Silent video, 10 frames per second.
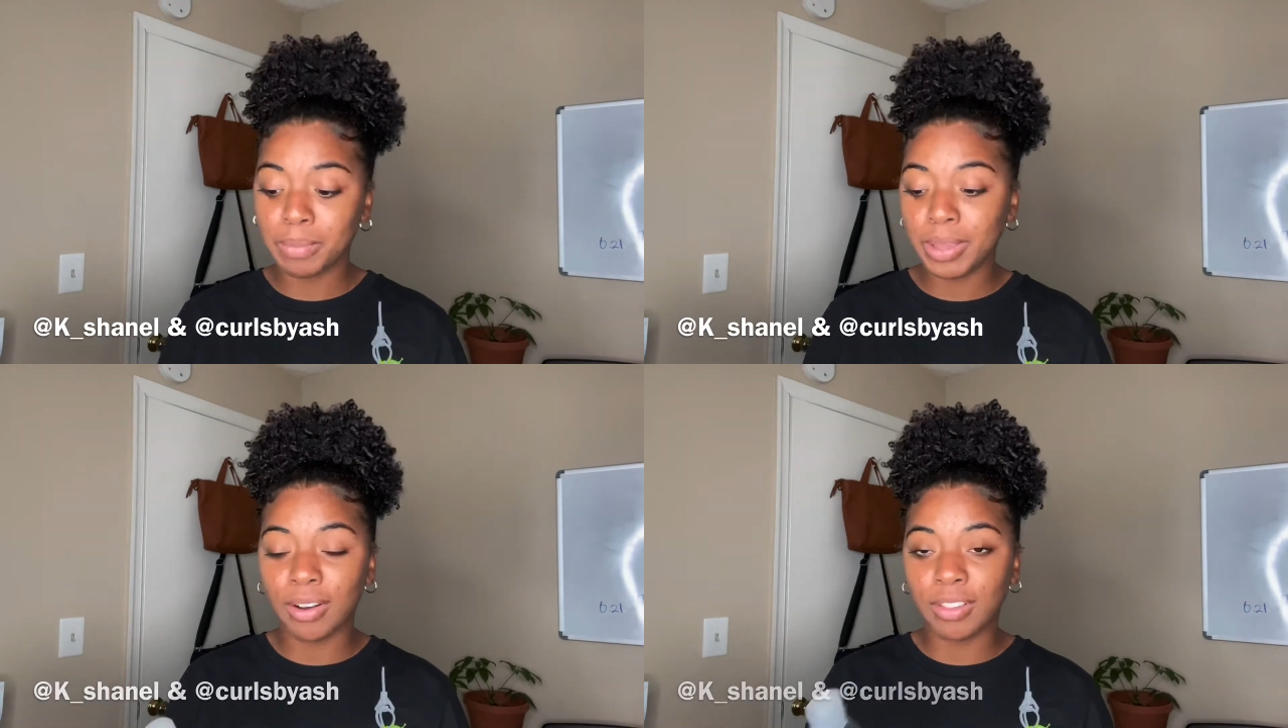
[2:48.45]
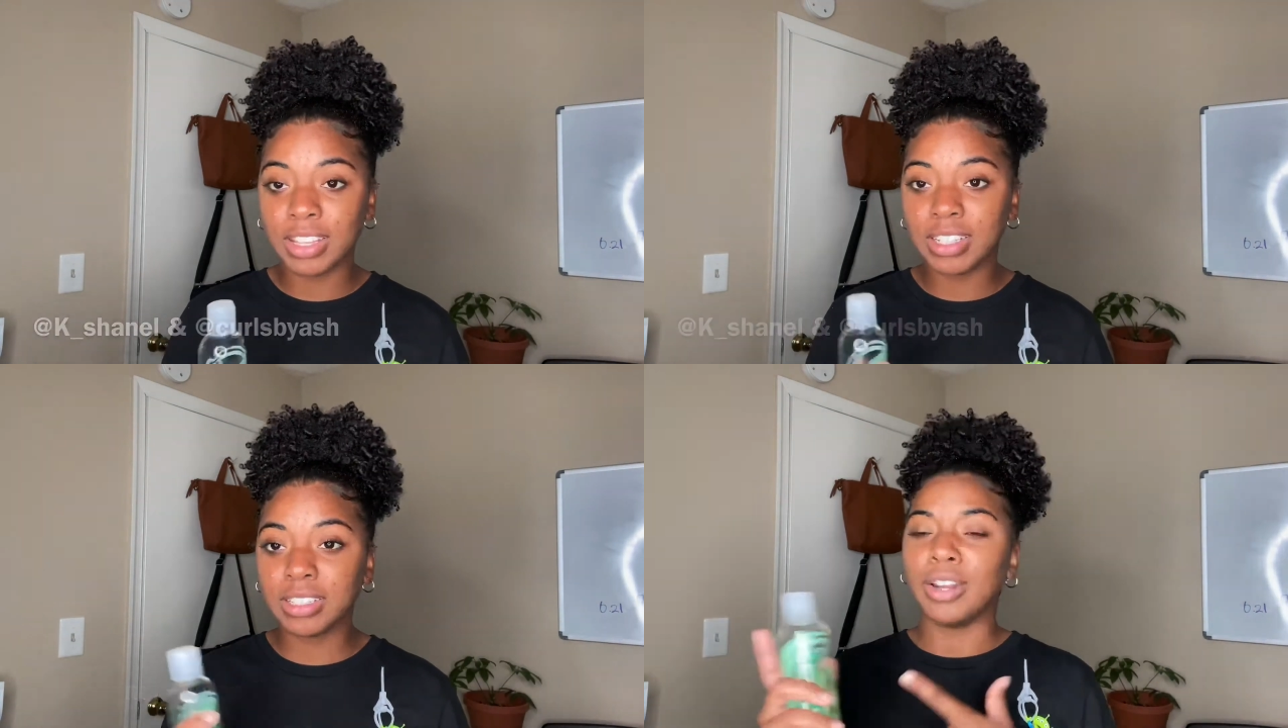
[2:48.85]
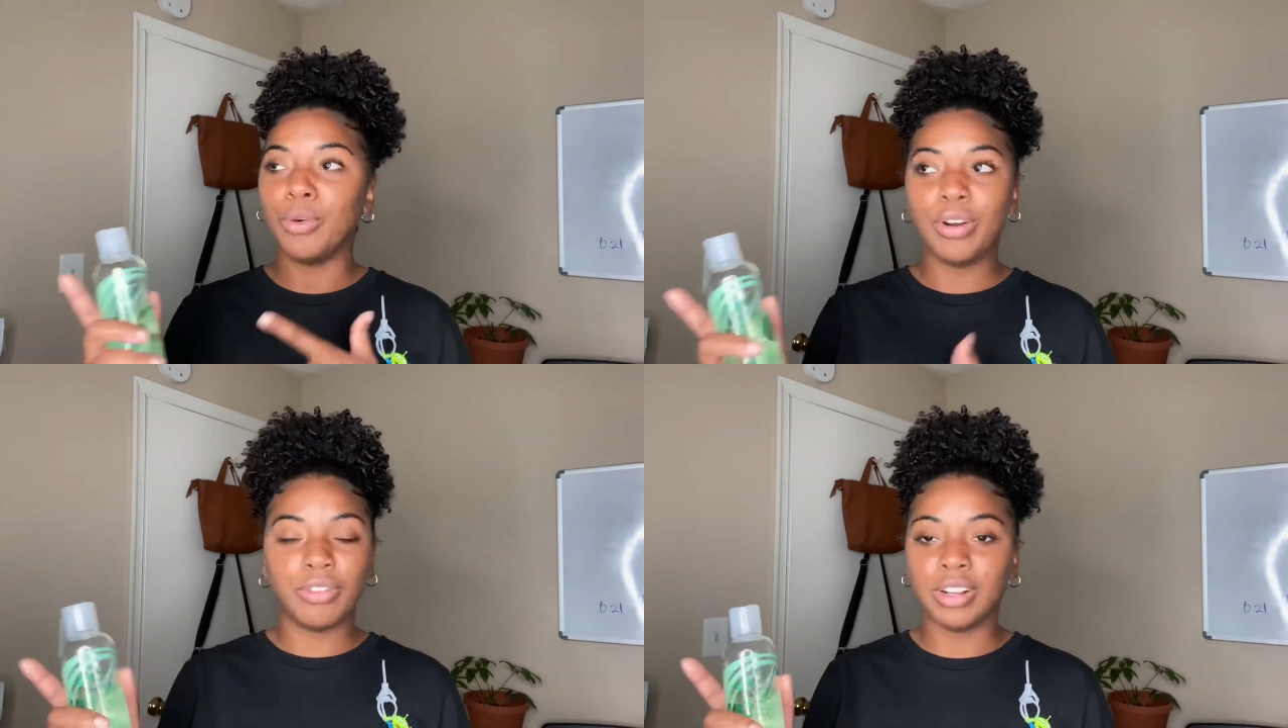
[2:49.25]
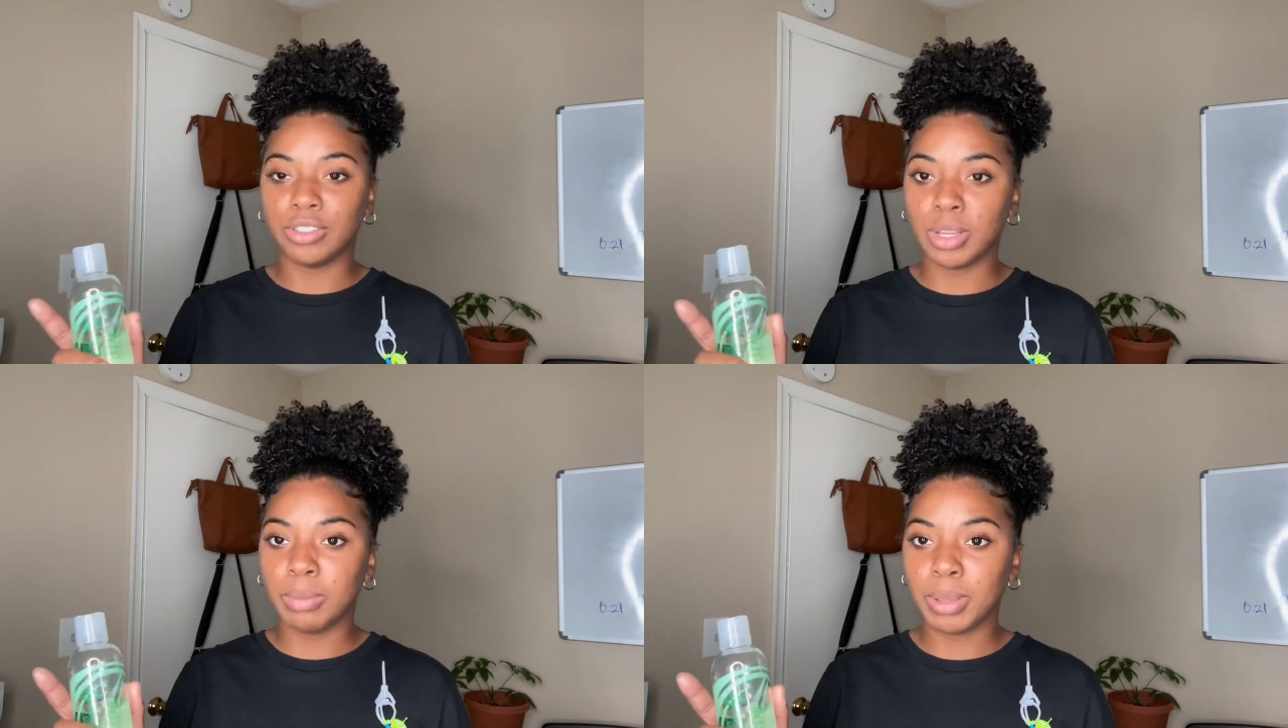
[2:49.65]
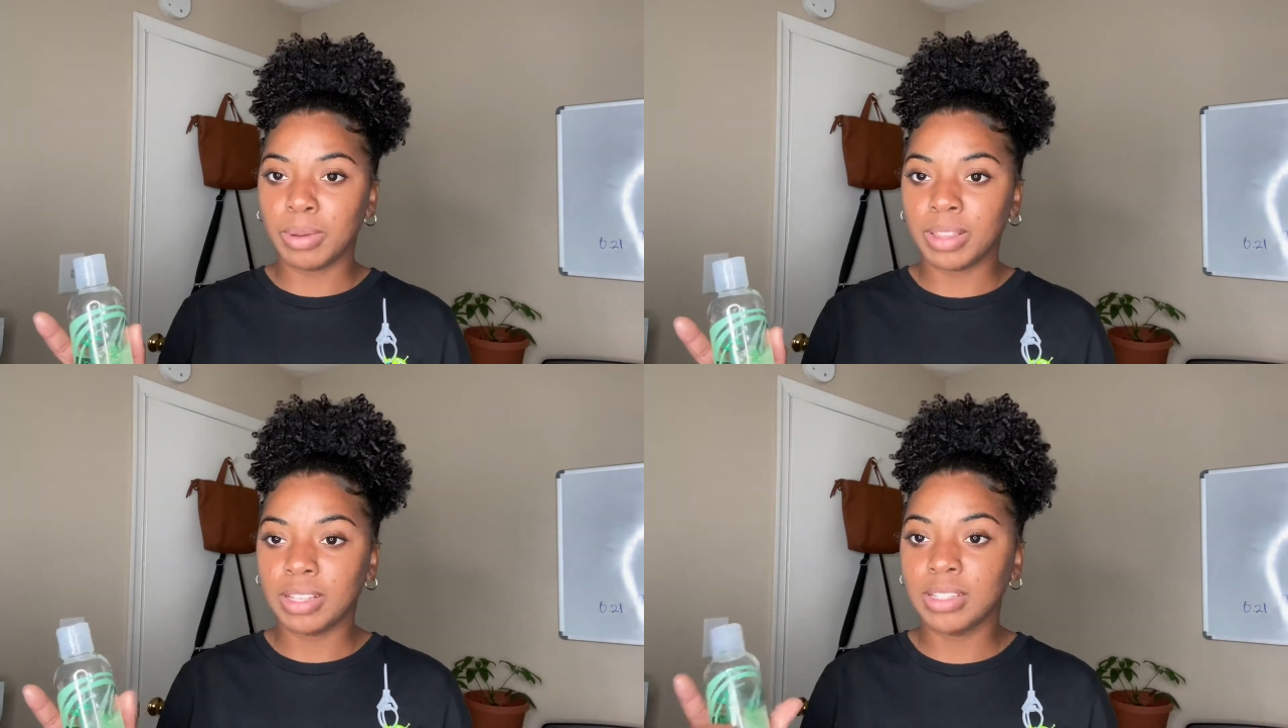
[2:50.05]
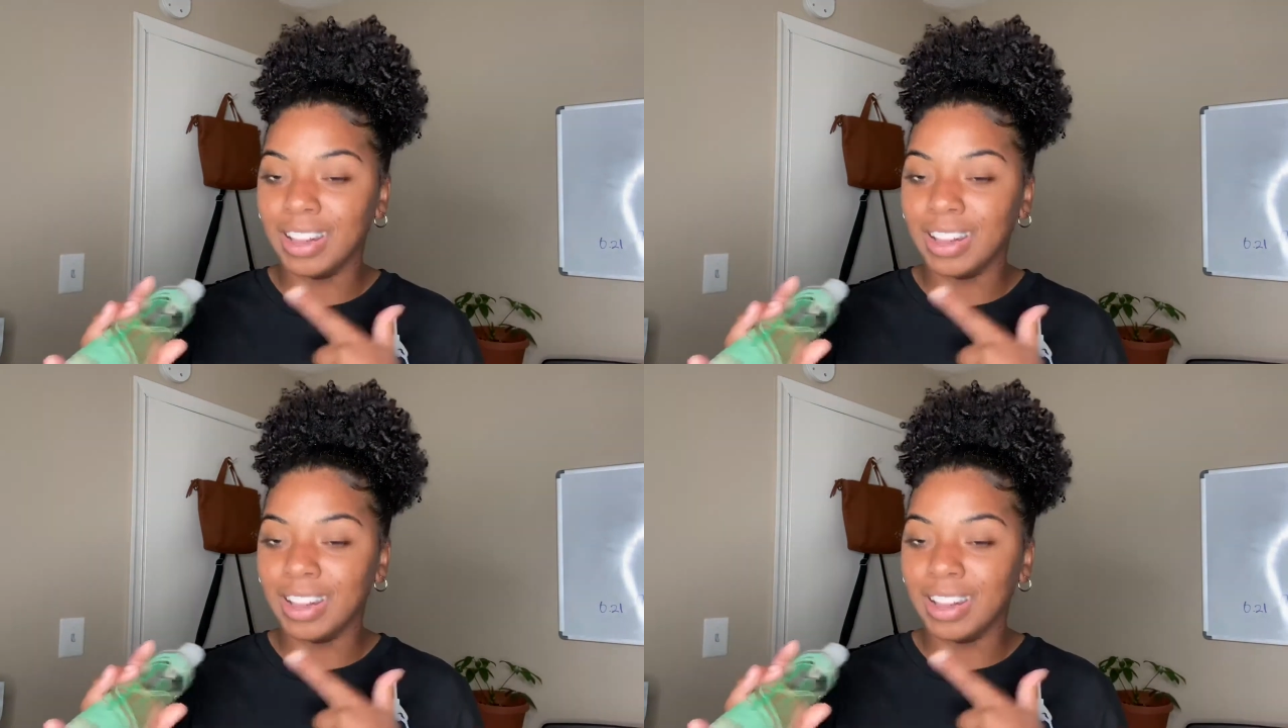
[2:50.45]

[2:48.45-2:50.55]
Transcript: me on this, and whoever else told me about this.